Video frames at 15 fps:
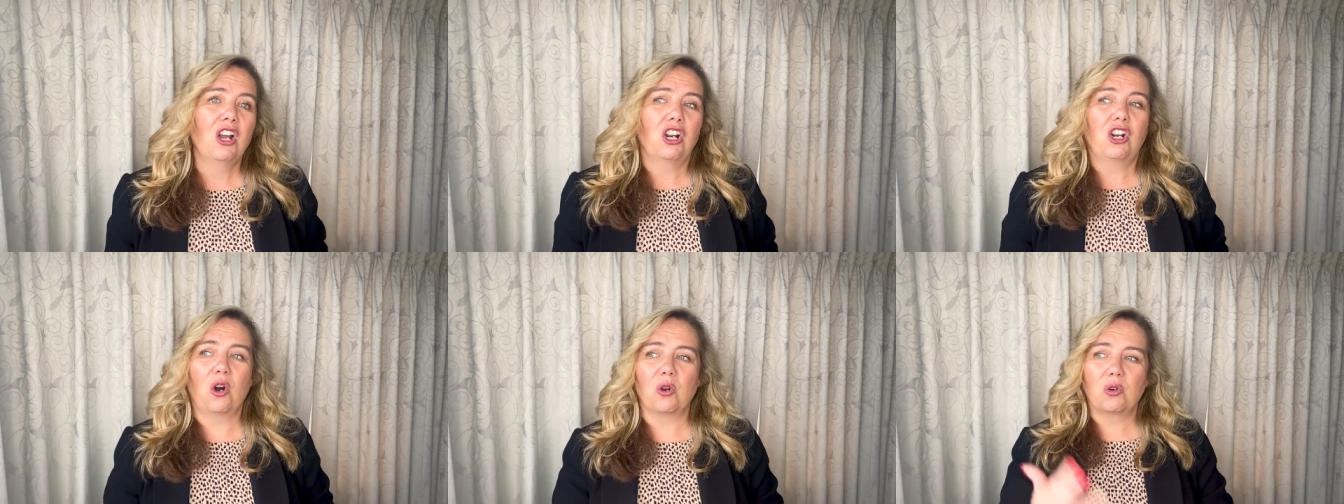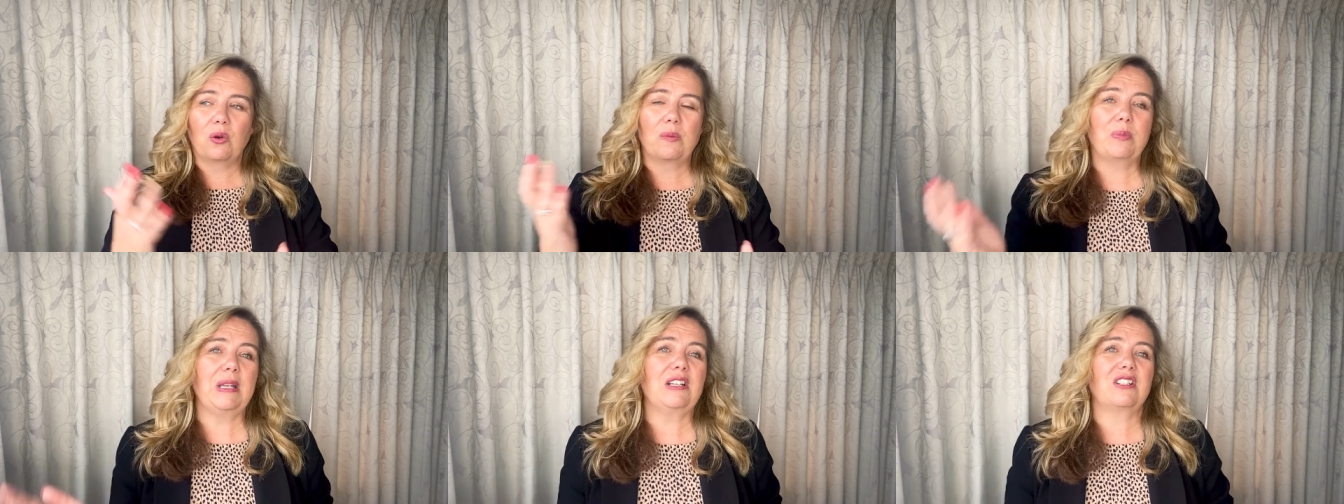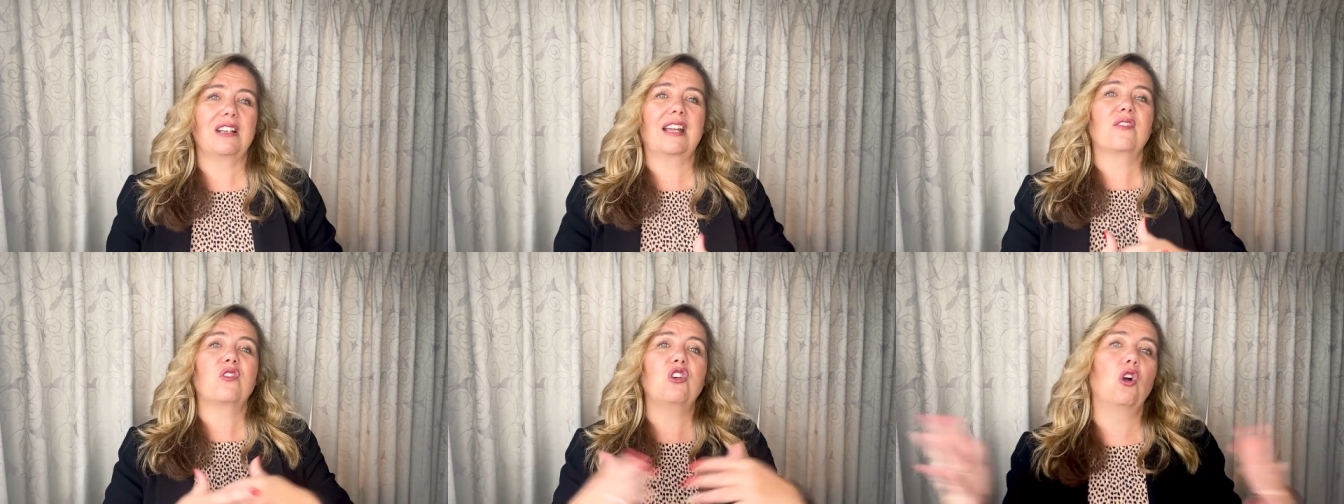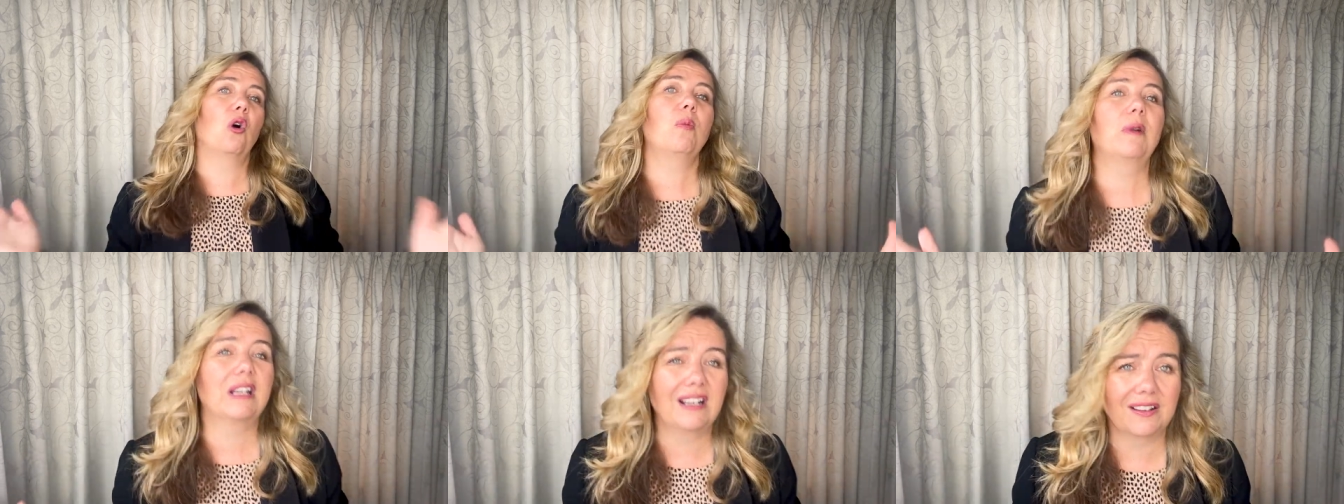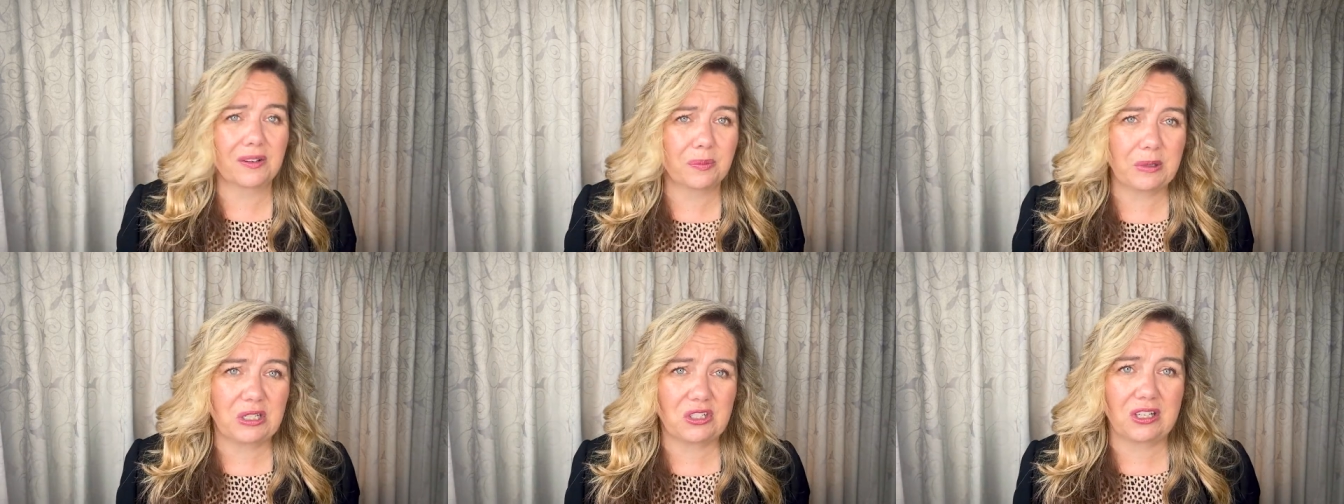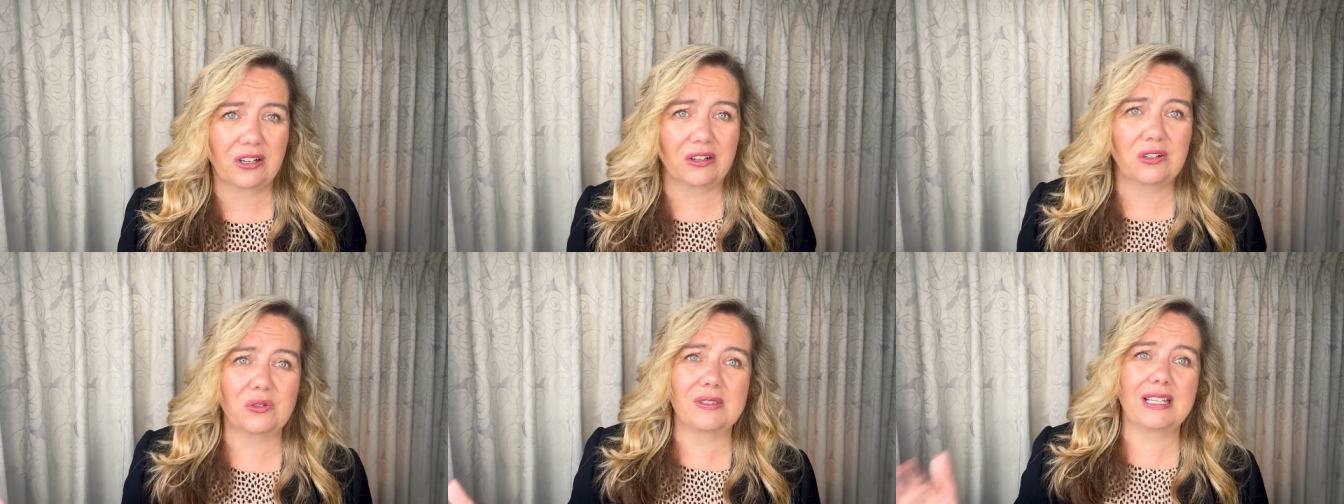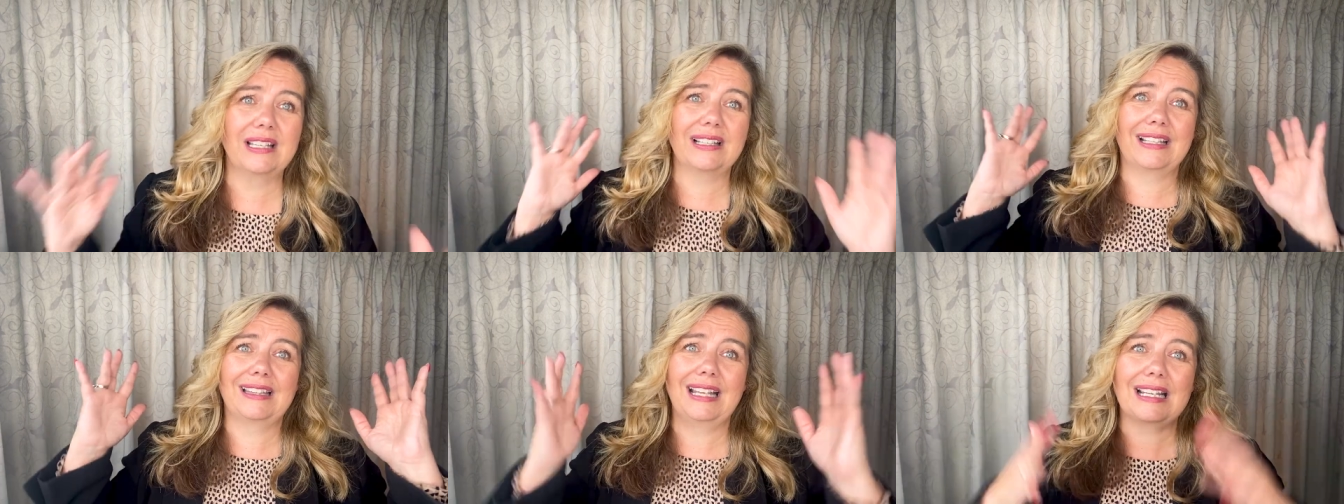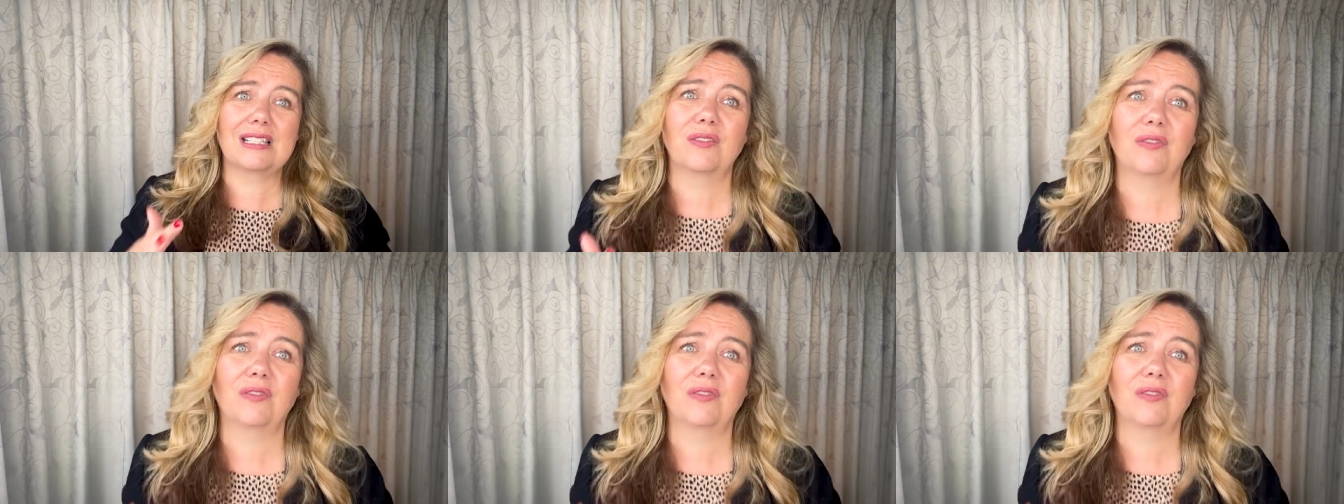go to a beach and have nobody on the beach here in New Zealand. That's